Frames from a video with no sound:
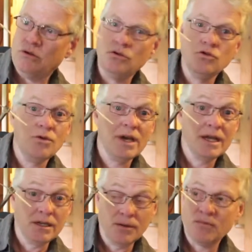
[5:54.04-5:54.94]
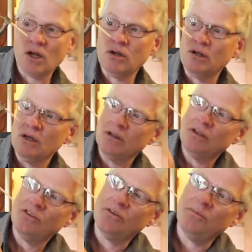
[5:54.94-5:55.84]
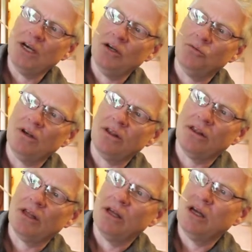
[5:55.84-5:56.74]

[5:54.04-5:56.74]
Nued. This is made with